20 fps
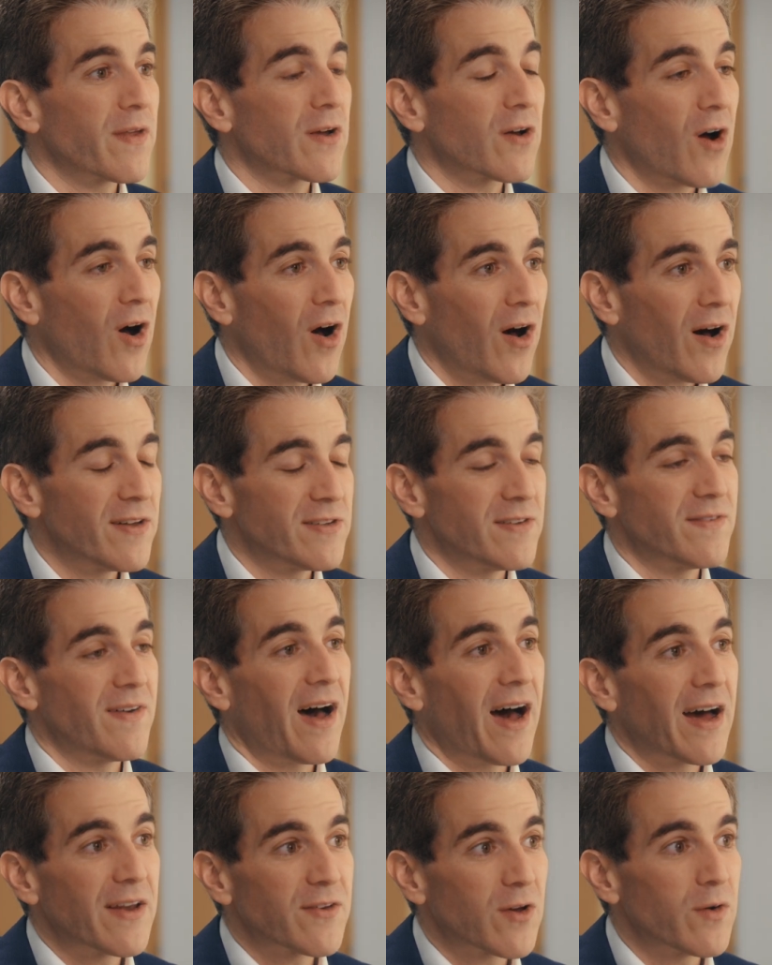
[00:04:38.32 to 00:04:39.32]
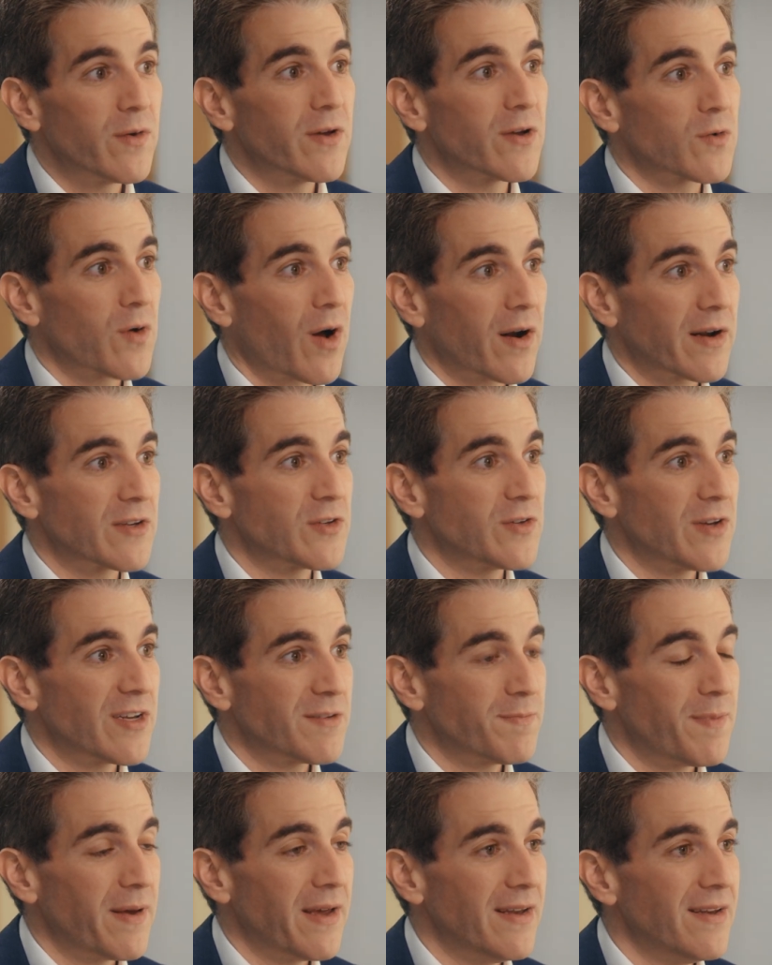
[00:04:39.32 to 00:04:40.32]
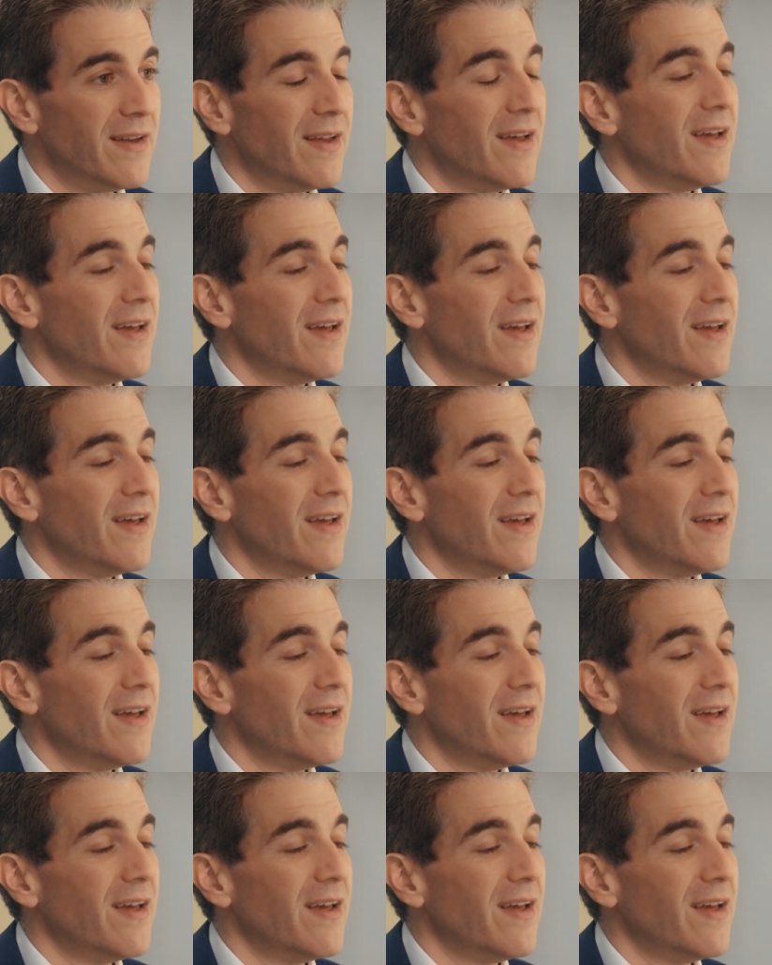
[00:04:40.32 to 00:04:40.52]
cause of ongoing chronic chest pain.